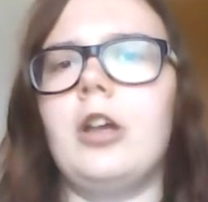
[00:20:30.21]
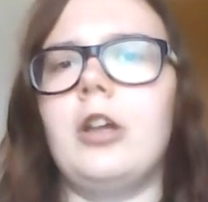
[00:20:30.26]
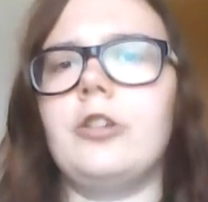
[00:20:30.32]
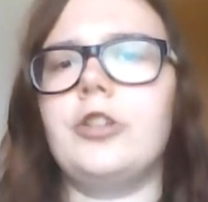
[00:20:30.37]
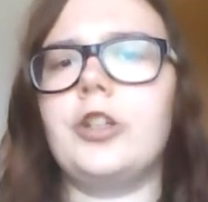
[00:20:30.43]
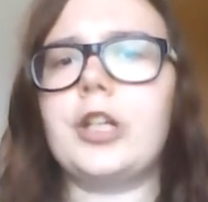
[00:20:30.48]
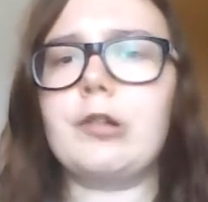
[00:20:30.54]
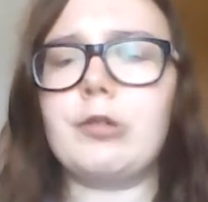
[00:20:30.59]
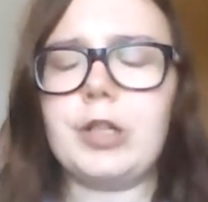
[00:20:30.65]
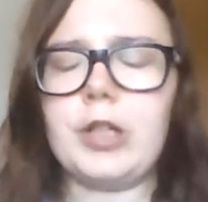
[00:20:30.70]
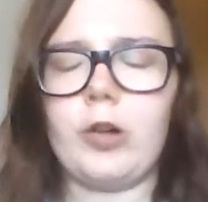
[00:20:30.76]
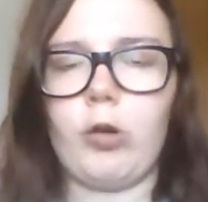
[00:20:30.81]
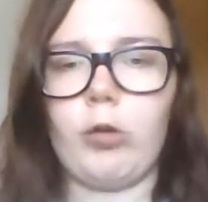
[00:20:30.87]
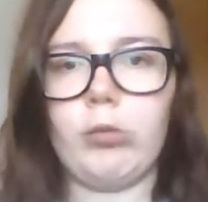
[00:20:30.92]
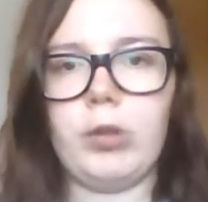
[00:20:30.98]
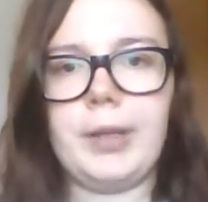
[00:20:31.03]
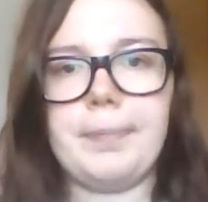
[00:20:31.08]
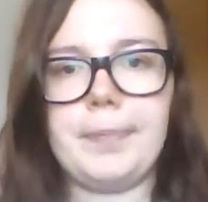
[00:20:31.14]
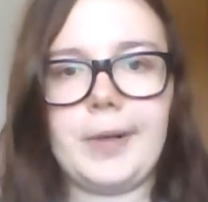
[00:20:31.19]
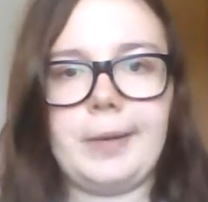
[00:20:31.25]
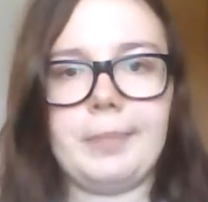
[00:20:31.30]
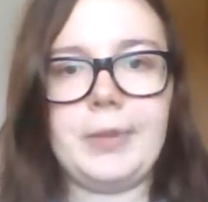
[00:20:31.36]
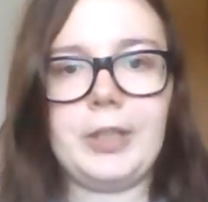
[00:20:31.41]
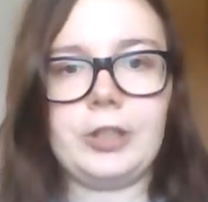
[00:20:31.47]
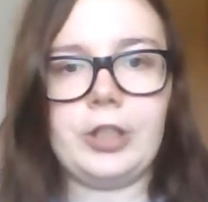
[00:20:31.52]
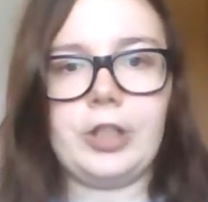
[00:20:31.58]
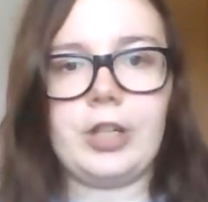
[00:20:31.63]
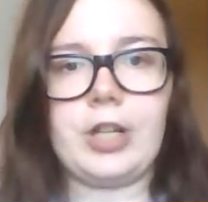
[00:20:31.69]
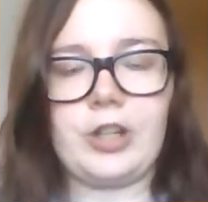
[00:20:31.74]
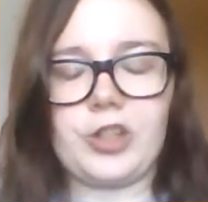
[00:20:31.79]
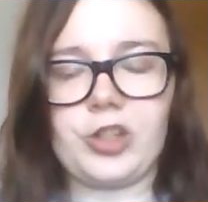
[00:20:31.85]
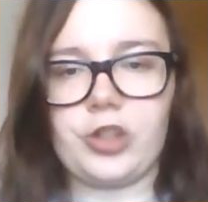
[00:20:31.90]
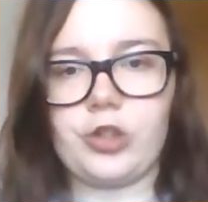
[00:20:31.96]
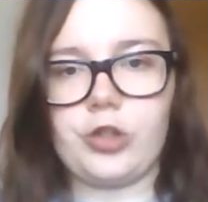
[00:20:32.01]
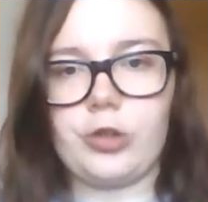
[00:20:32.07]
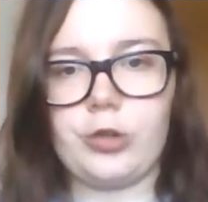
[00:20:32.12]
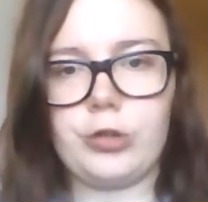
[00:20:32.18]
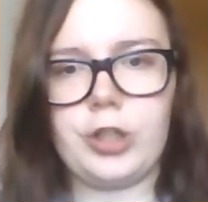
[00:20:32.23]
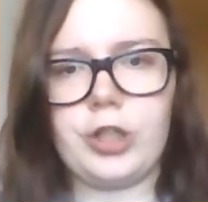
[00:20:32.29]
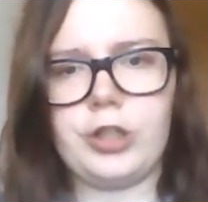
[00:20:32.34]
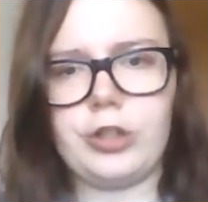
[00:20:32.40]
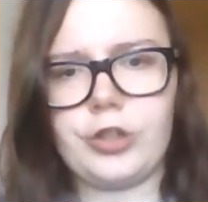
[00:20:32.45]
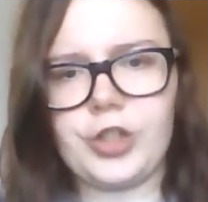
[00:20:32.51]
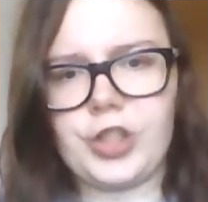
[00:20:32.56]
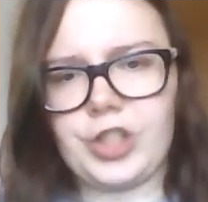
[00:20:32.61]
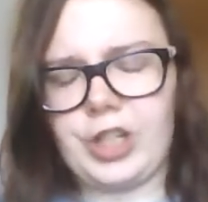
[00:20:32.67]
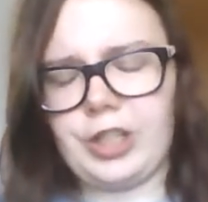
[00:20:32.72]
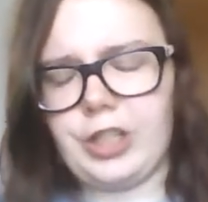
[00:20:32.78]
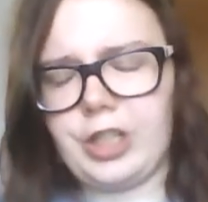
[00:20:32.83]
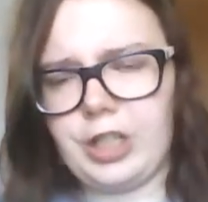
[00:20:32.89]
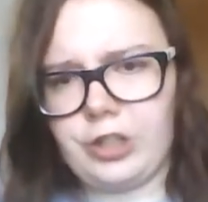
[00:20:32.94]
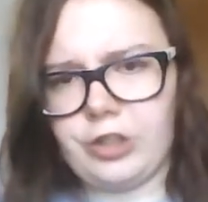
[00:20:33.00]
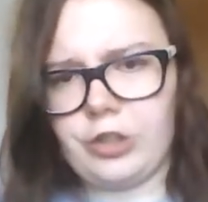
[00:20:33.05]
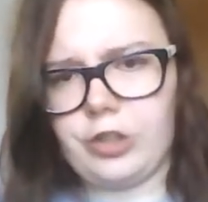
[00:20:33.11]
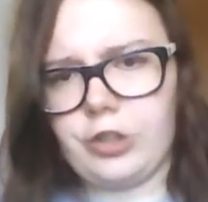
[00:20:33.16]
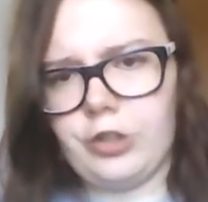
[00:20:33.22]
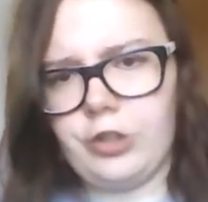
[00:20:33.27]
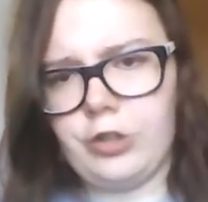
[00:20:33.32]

degree only permitted us to either study at